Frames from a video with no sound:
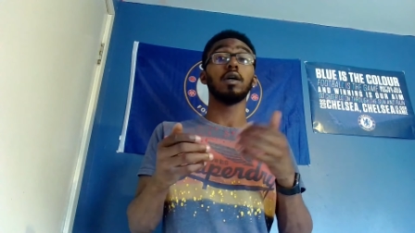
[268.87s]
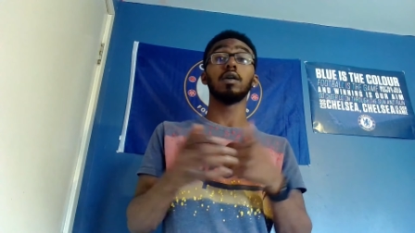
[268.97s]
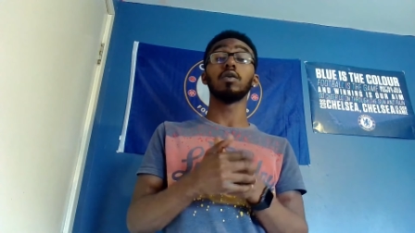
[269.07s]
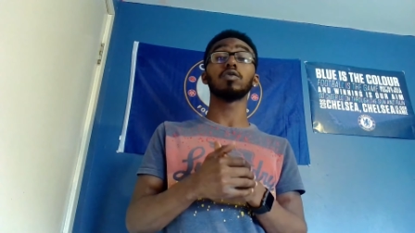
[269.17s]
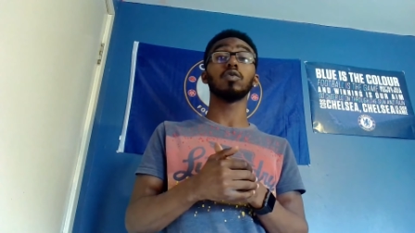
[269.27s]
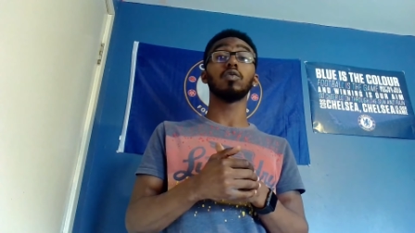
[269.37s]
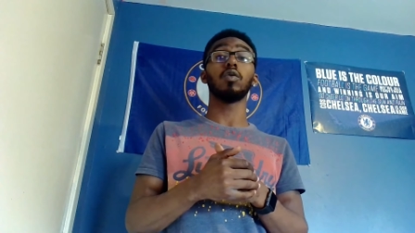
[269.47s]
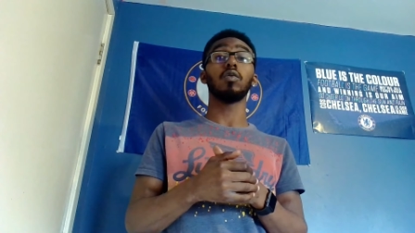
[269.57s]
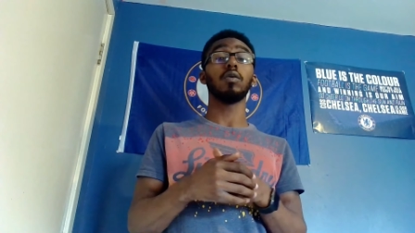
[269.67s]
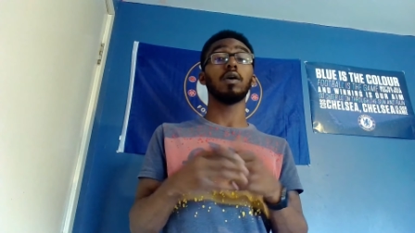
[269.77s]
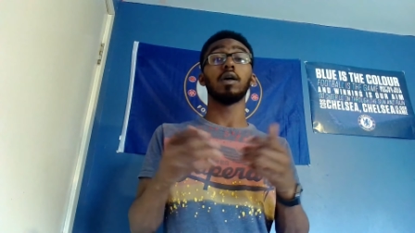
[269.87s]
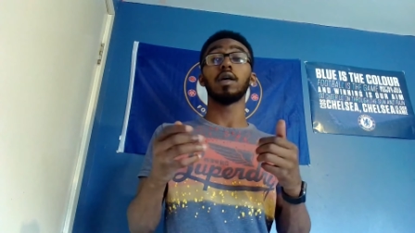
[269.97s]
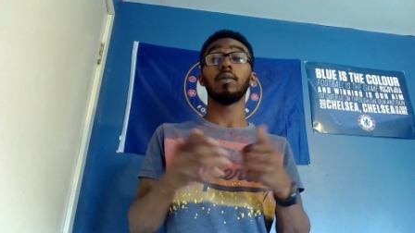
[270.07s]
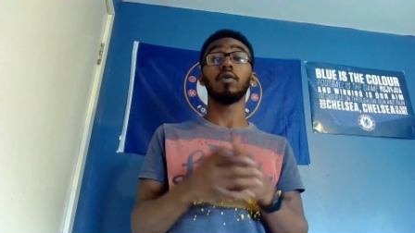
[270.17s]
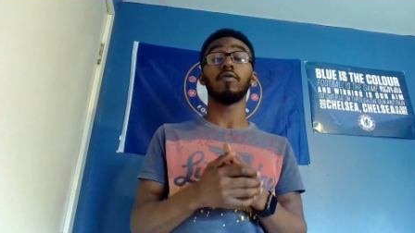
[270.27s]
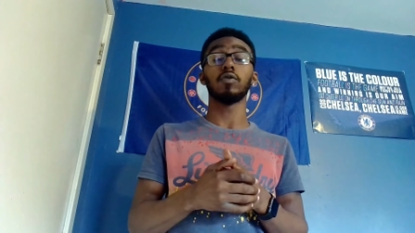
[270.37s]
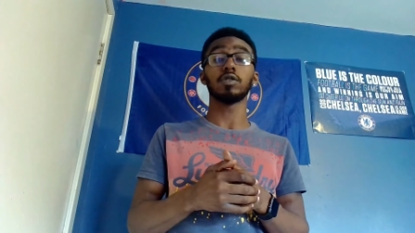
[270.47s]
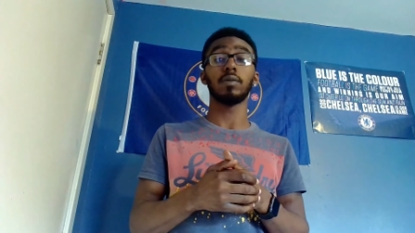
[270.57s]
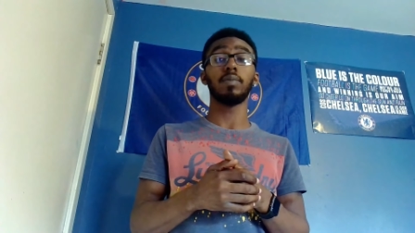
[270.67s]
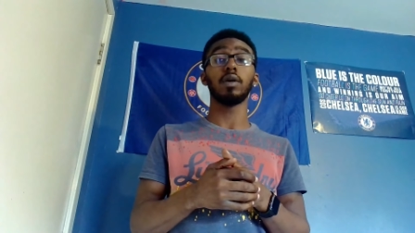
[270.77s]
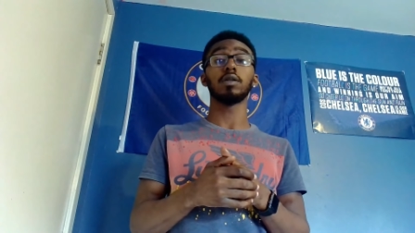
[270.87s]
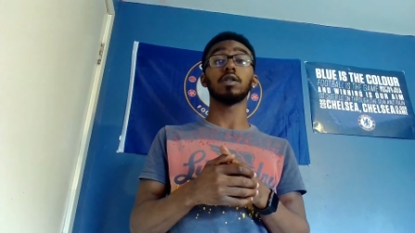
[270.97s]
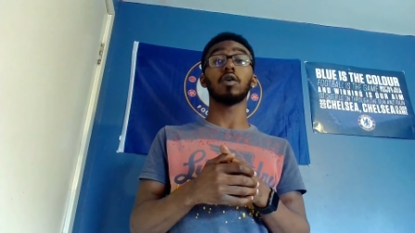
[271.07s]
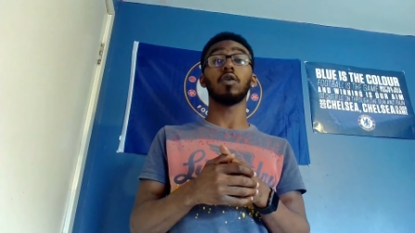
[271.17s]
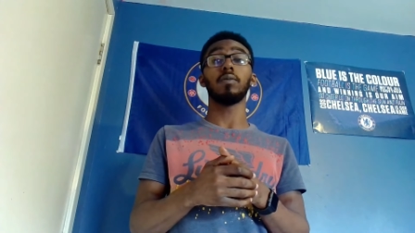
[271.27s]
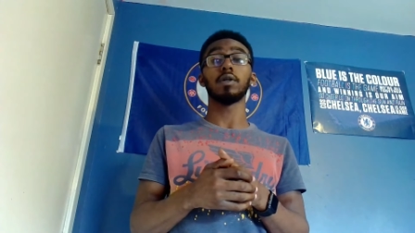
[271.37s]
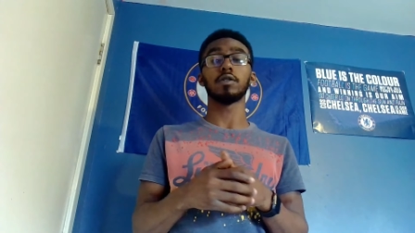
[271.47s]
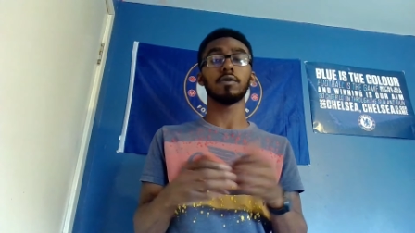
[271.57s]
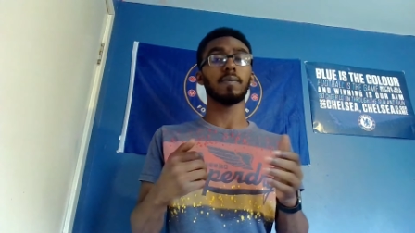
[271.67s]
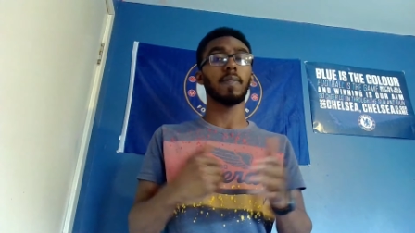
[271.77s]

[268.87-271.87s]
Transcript: Yes or no? Give me your thoughts and opinions in the comments.